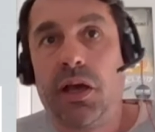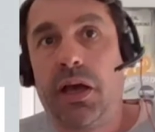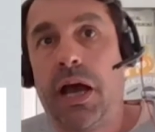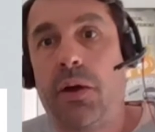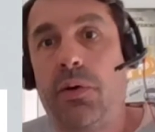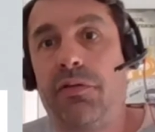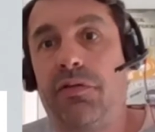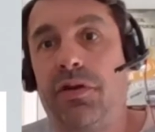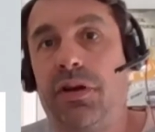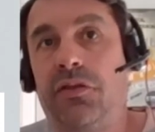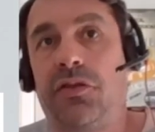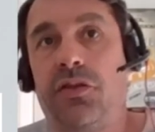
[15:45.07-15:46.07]
However,
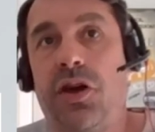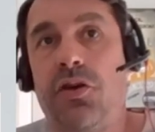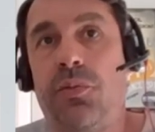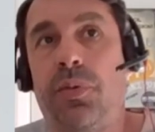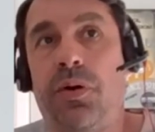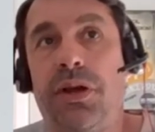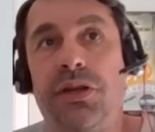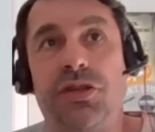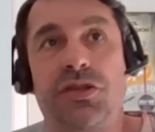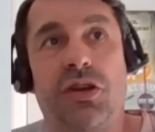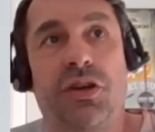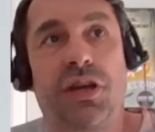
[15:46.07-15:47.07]
it's no point
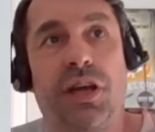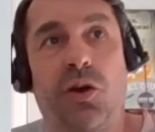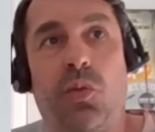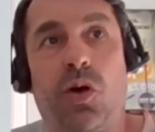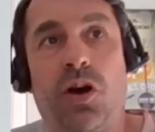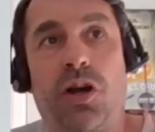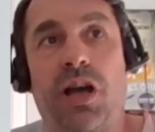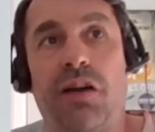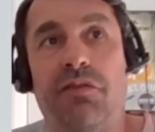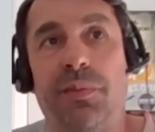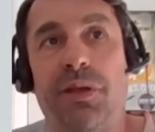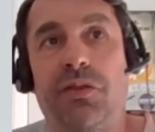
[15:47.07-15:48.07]
just looking at what
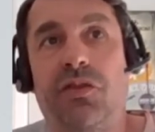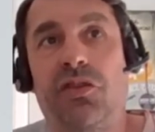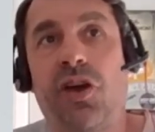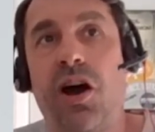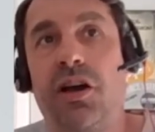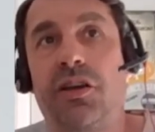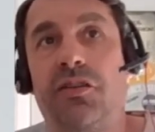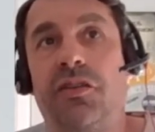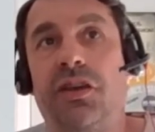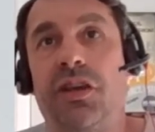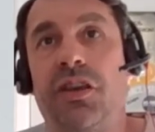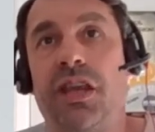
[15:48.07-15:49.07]
governments are
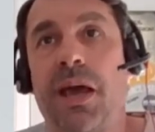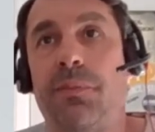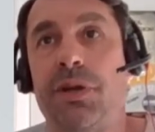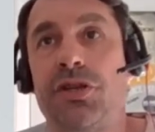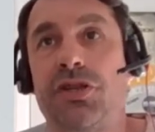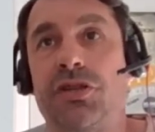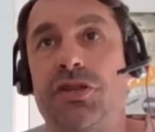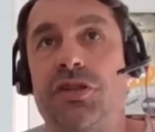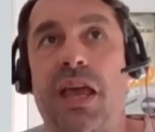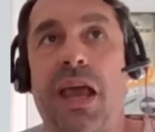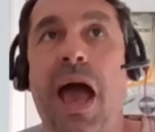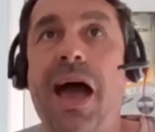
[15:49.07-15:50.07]
targeting and the ambitions
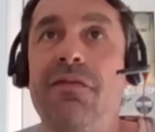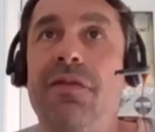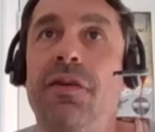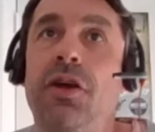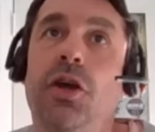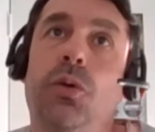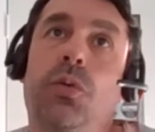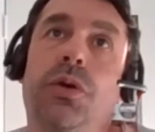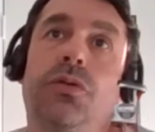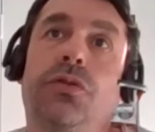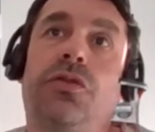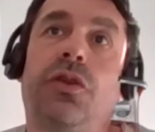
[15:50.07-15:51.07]
they have. We
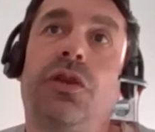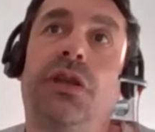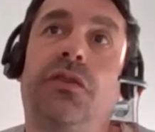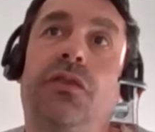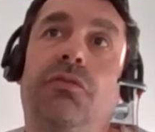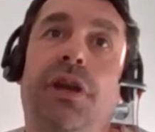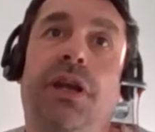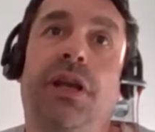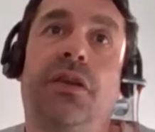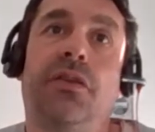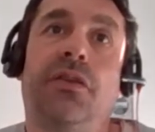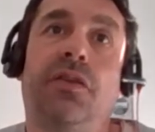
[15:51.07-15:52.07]
also need to really
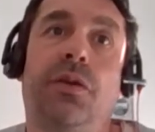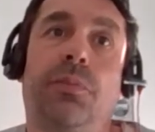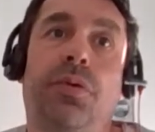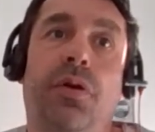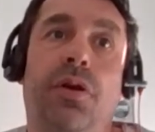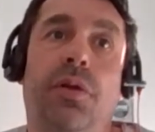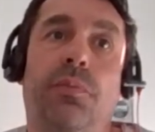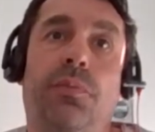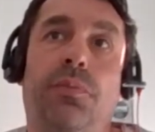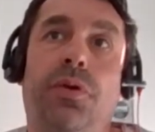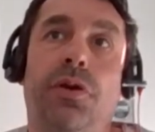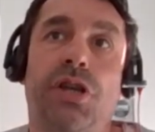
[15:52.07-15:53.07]
consider
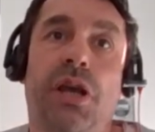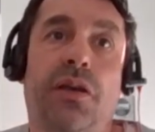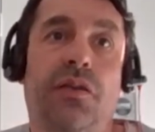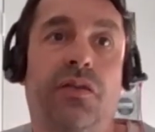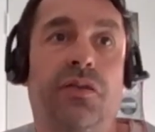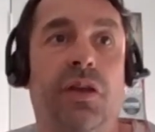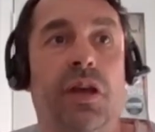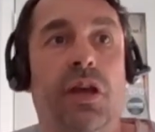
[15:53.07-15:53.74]
projects.